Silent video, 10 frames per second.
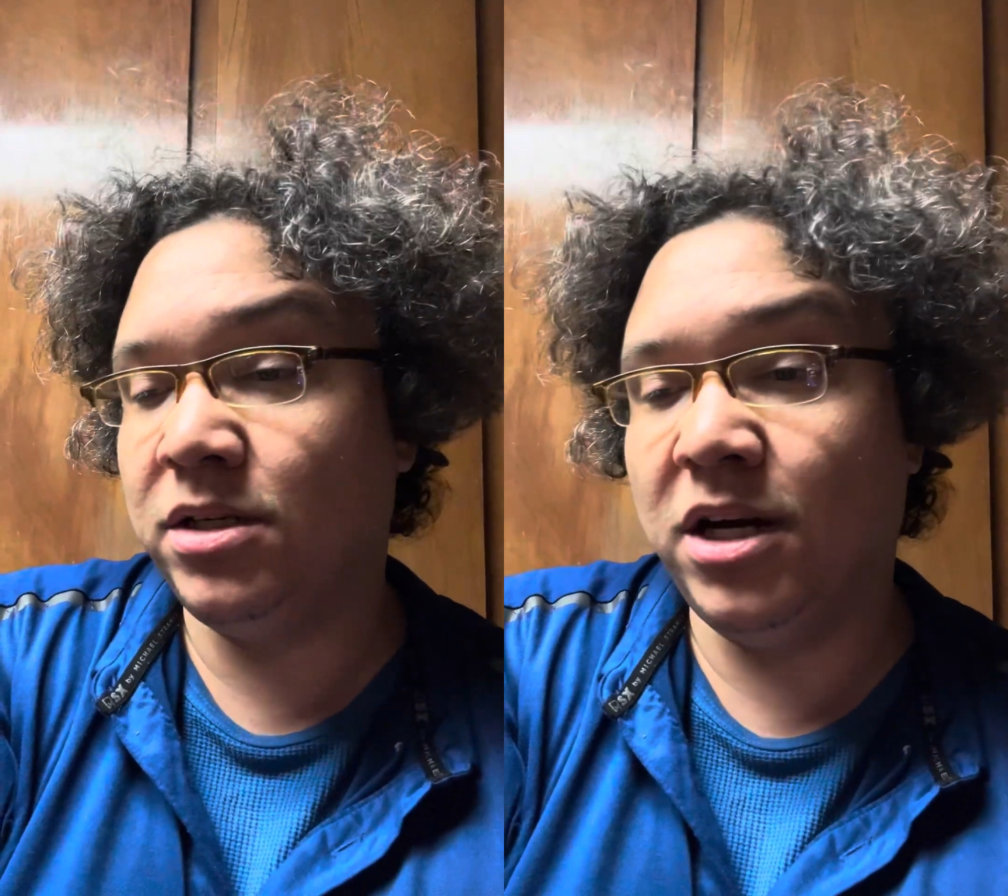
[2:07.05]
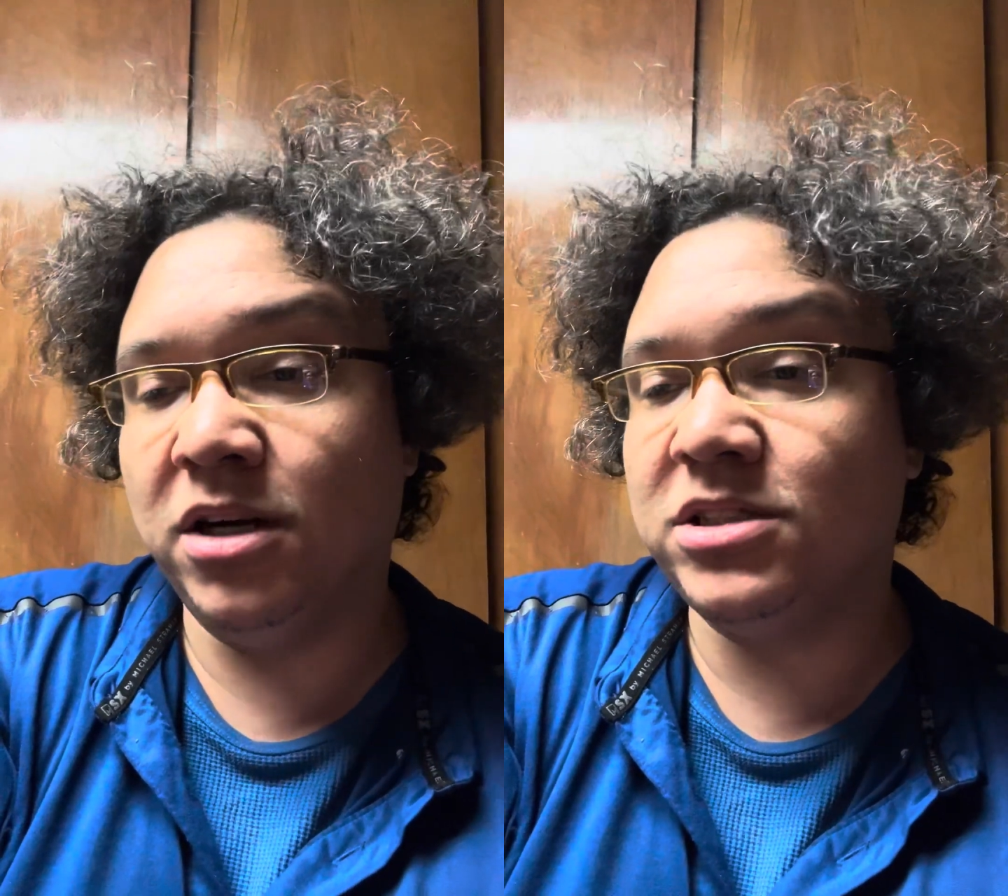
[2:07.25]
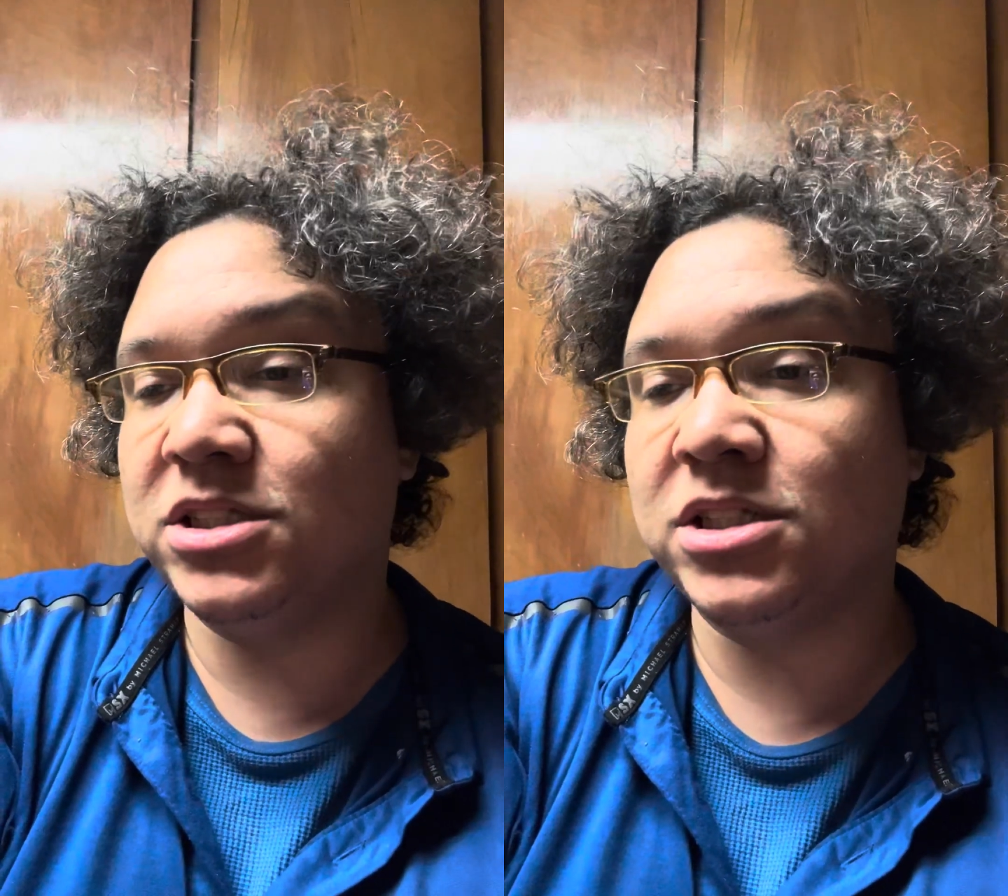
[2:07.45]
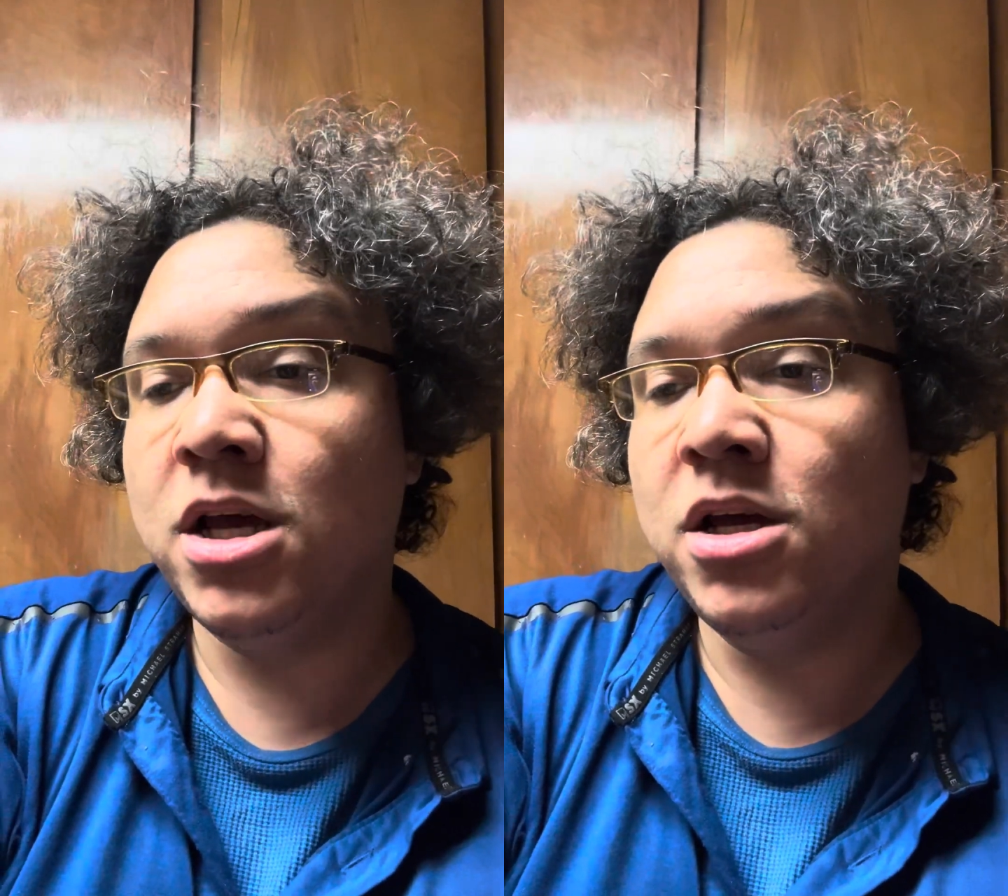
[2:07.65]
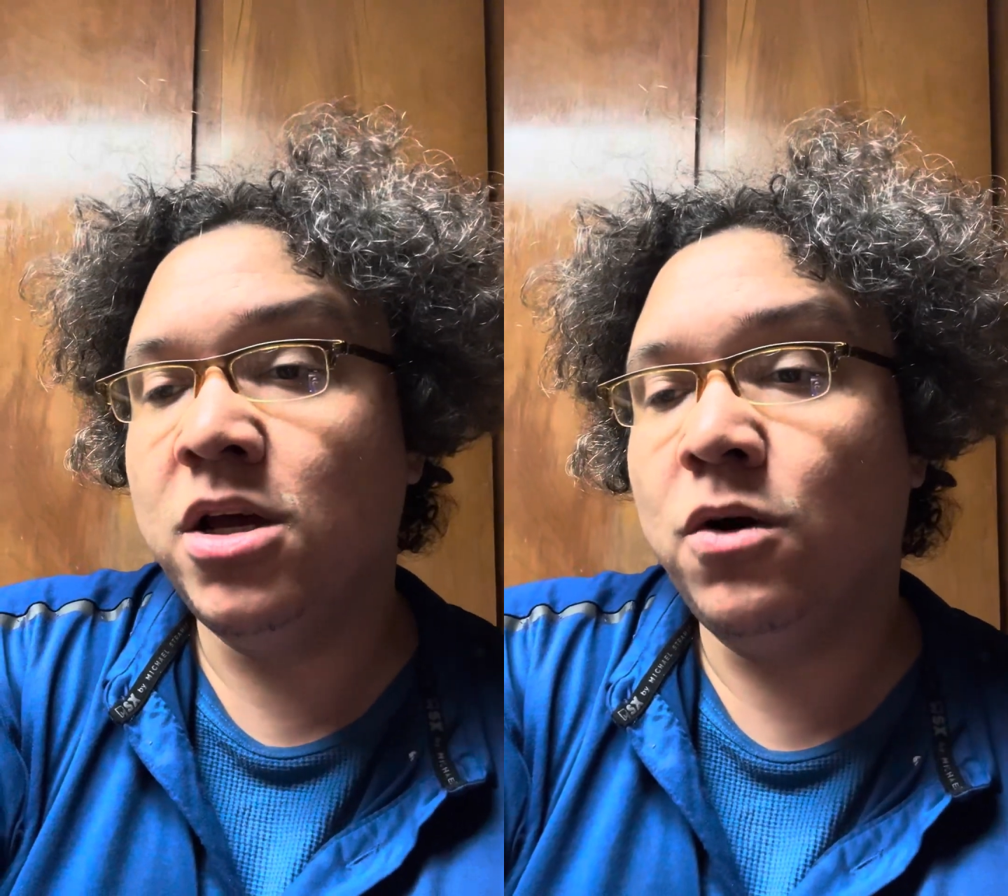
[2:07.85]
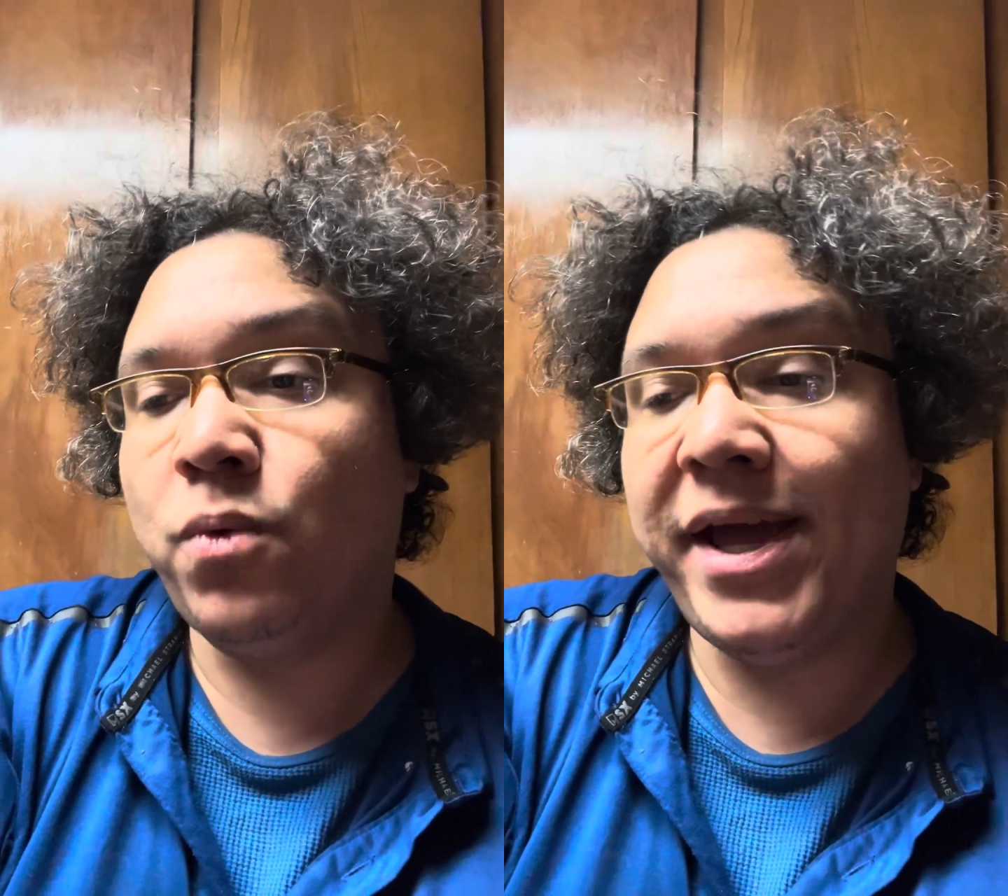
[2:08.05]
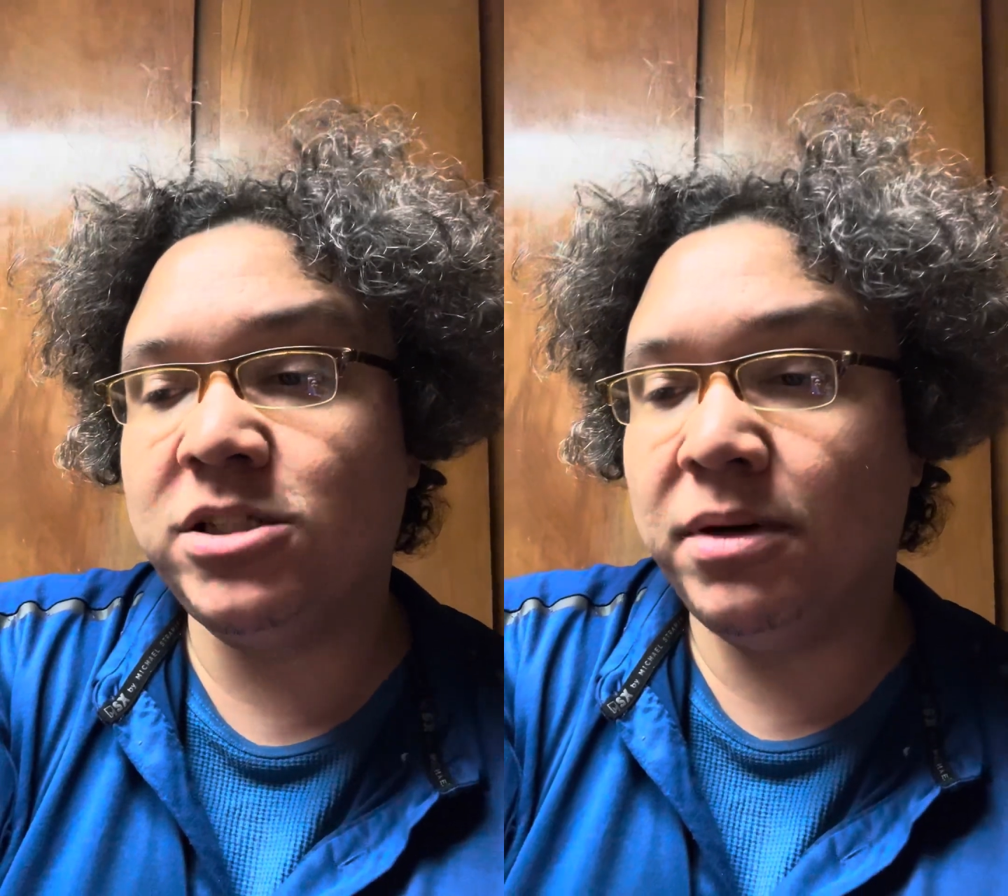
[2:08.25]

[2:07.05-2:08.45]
It's just way too